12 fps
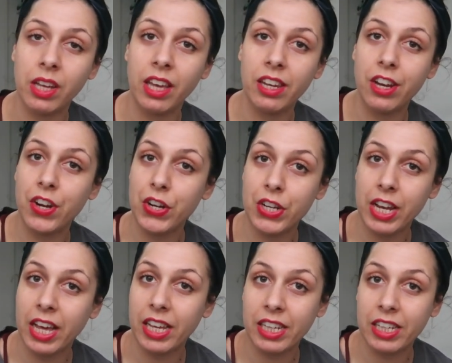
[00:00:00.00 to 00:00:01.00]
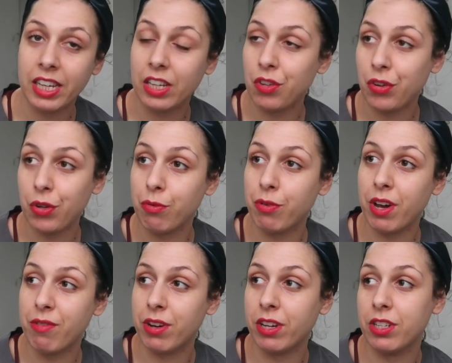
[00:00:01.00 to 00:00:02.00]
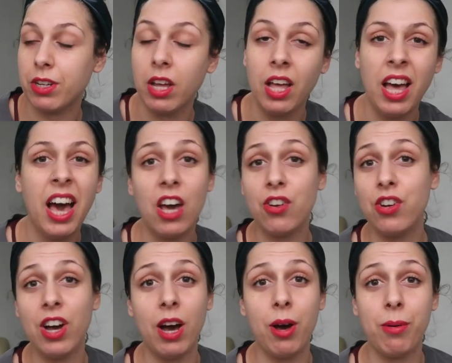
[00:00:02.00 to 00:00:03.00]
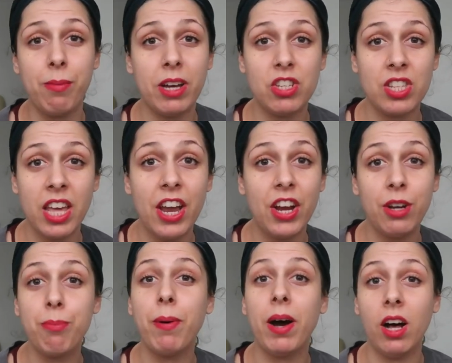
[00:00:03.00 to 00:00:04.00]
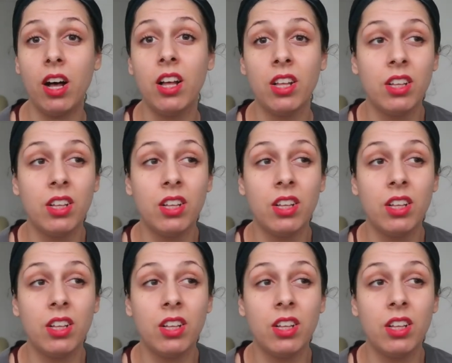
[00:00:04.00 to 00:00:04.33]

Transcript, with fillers: and earn like I don't know 500 I don't know how much they earn but